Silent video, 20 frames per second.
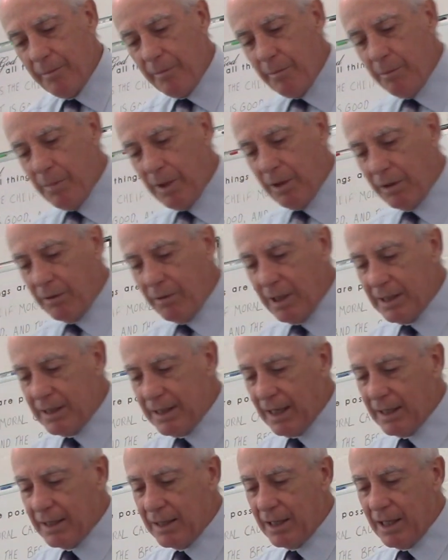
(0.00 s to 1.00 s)
But look what he
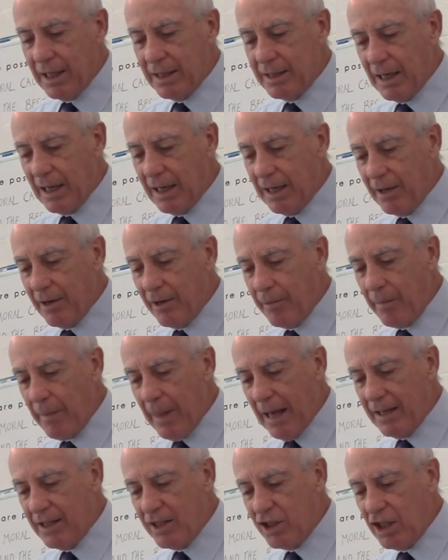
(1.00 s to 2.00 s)
says, they say here,
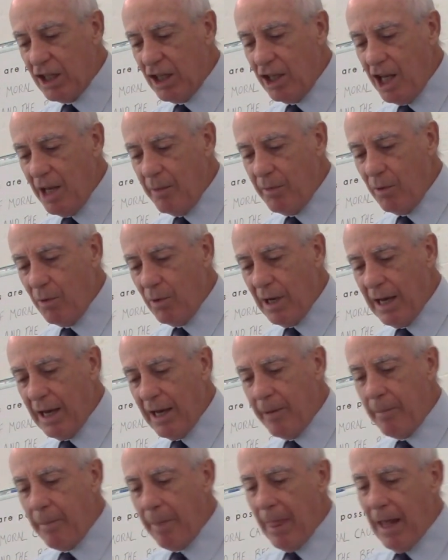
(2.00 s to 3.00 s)
and steal him
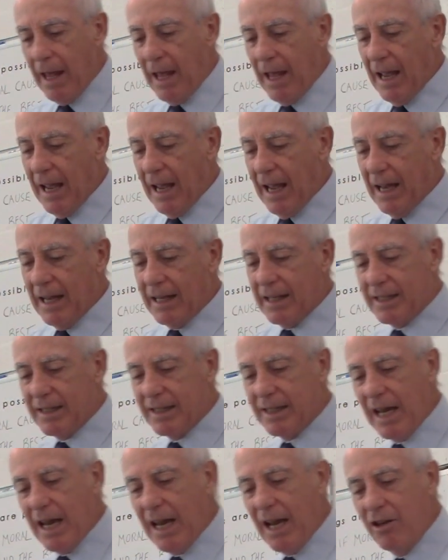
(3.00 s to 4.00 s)
away and
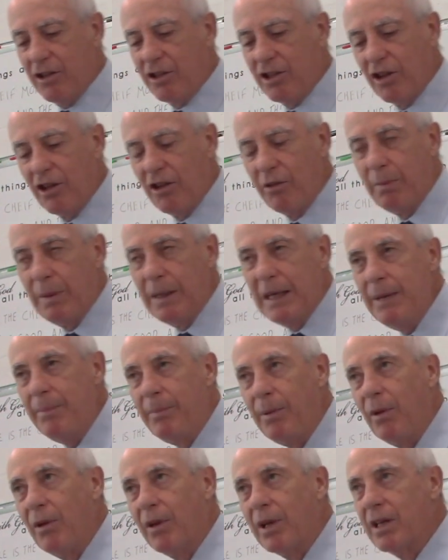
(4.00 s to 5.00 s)
say unto the
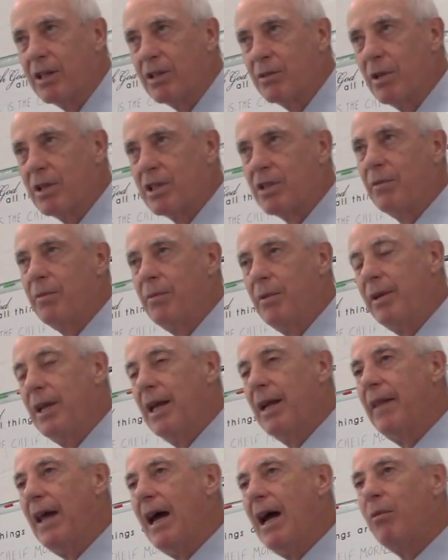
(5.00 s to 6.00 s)
people, he is risen from the
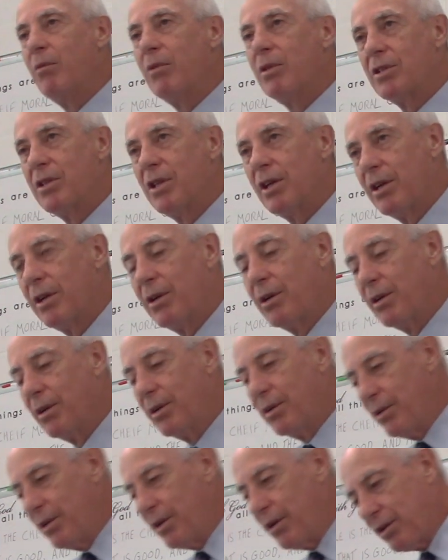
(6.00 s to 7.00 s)
dead. That was their
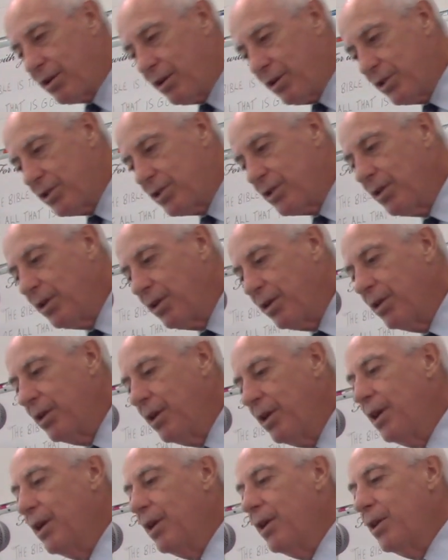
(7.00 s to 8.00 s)

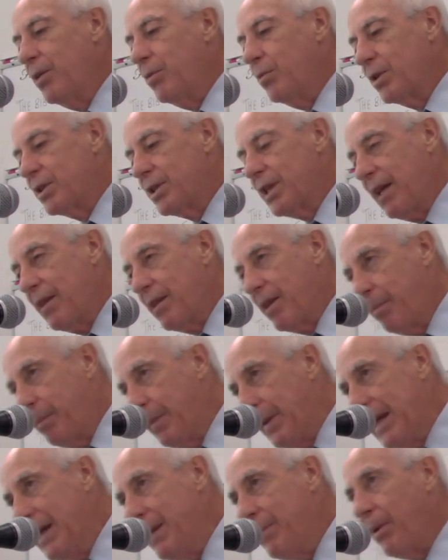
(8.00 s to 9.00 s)
concern, was that the
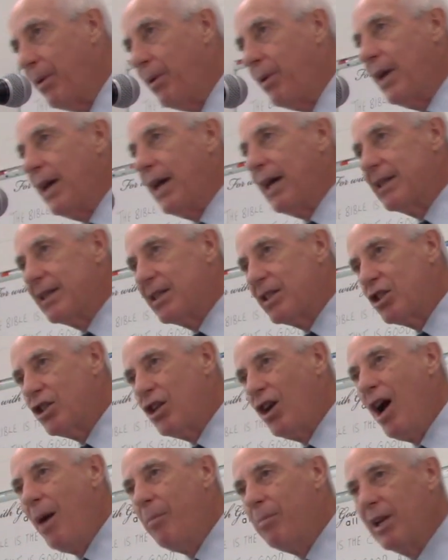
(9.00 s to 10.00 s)
people had
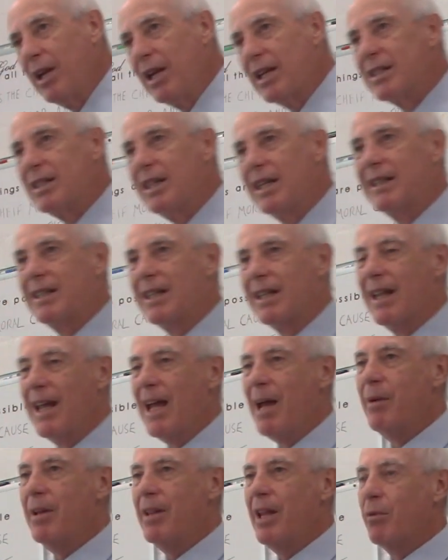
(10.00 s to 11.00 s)
stopped listening to
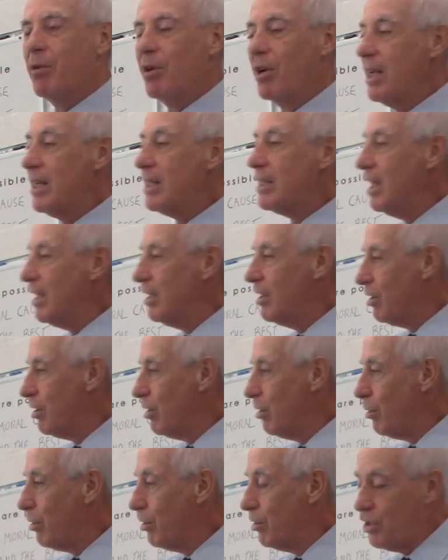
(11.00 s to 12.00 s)
them and they were listening to the
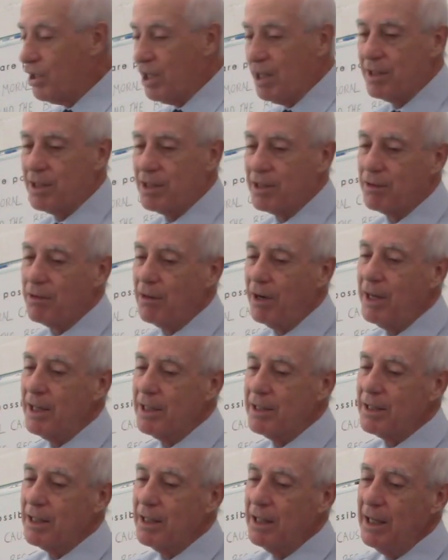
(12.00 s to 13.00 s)
Lord Jesus
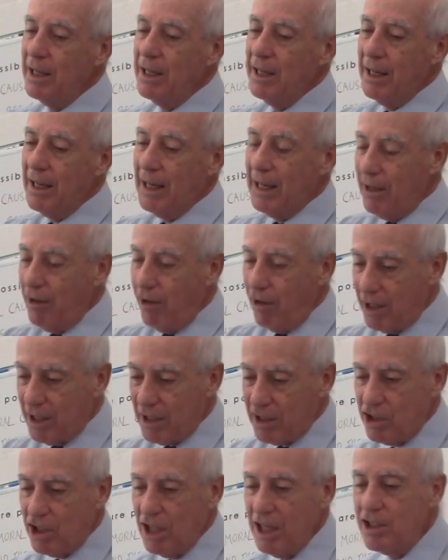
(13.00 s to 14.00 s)
Christ in all
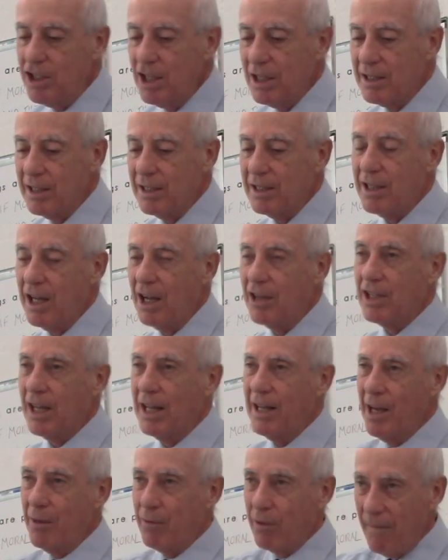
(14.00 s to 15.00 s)
his teachings and such,
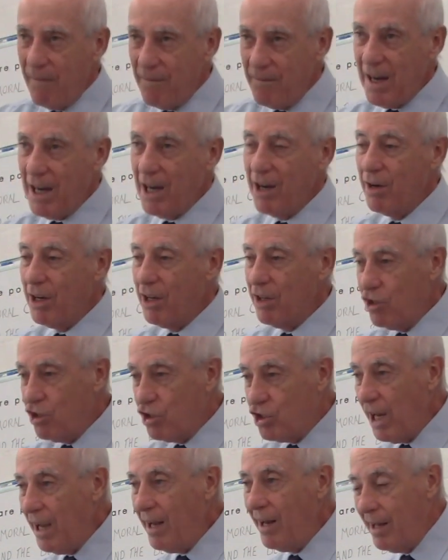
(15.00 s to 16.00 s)
and they were very
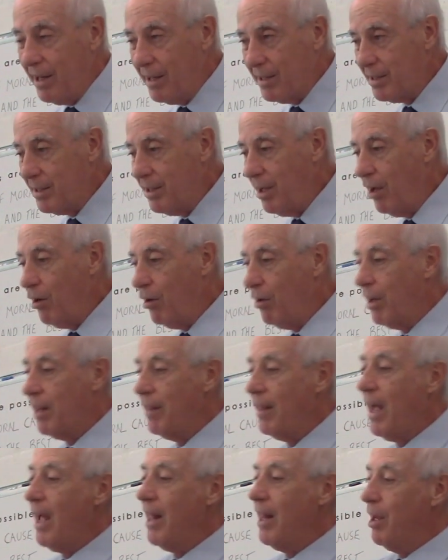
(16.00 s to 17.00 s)
jealous. Not only
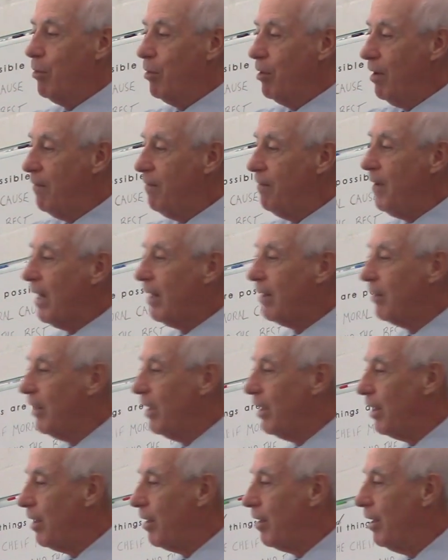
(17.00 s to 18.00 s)
that, it would affect
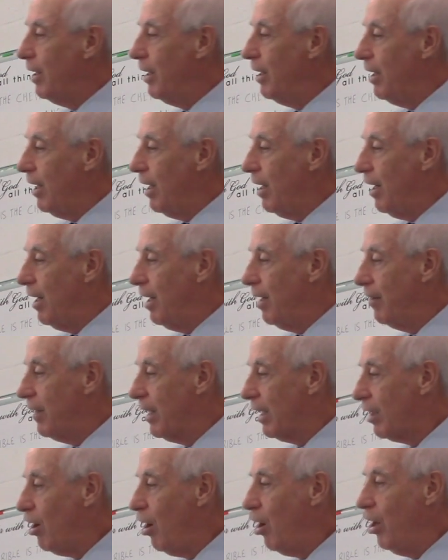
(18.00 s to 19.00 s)
their the
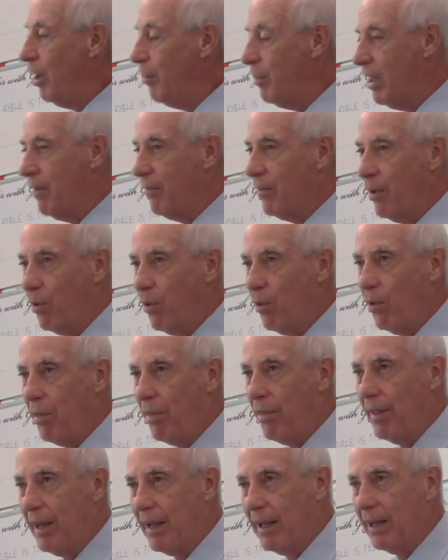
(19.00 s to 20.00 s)
economy of the whole
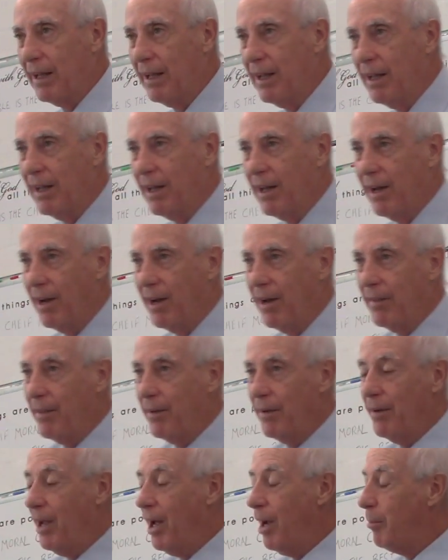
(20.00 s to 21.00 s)
thing.
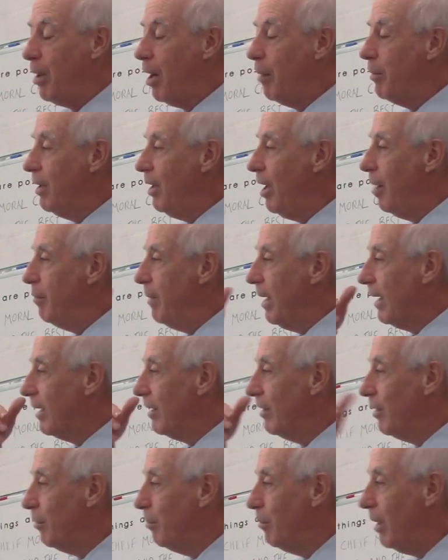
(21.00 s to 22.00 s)
They're probably not
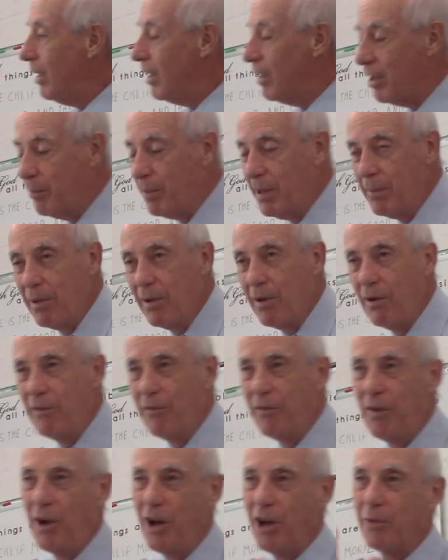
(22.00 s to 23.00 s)
making their money. The people are
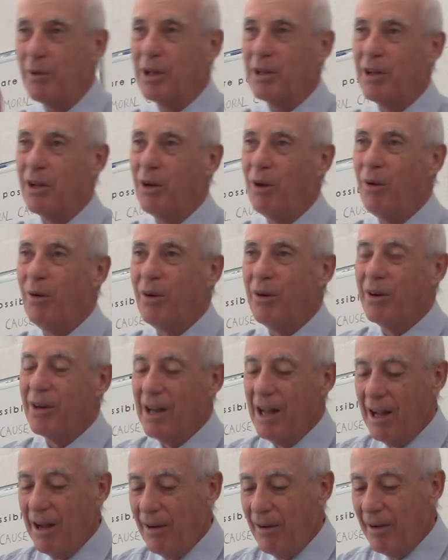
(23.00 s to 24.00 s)
following the Lord
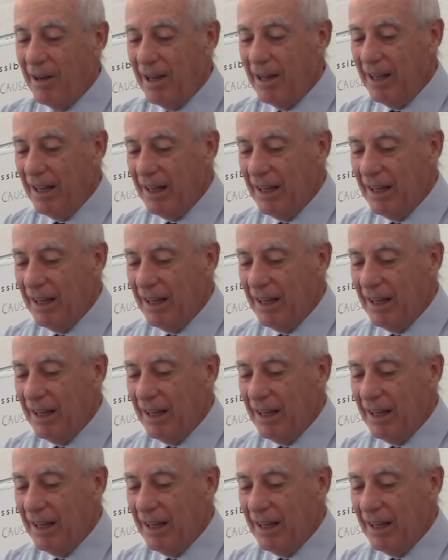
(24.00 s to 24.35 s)
now, eh?